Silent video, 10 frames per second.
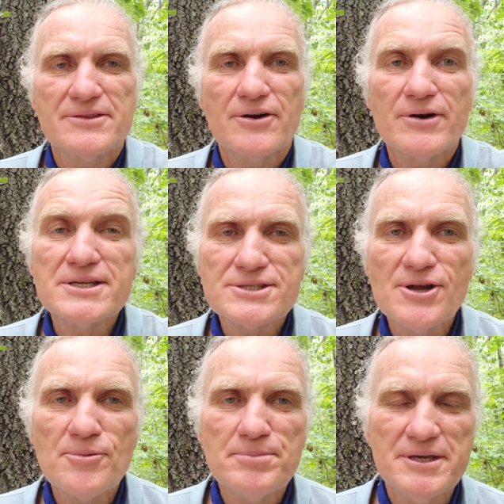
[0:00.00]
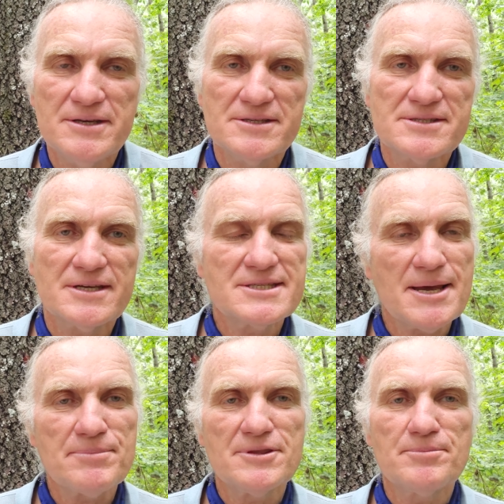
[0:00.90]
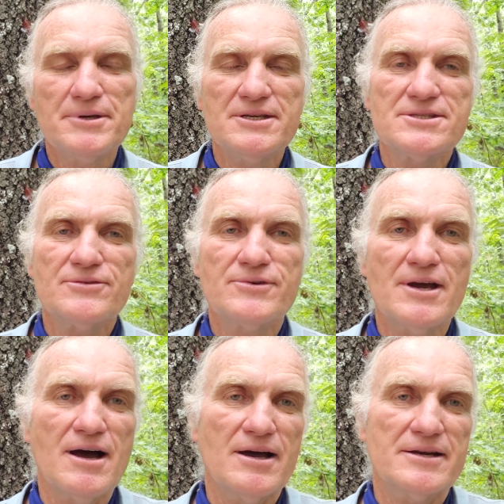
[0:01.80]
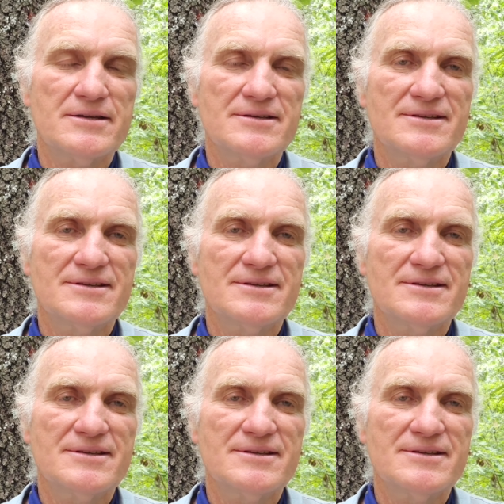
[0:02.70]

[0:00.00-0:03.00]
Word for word: There is no peace except the peace of God,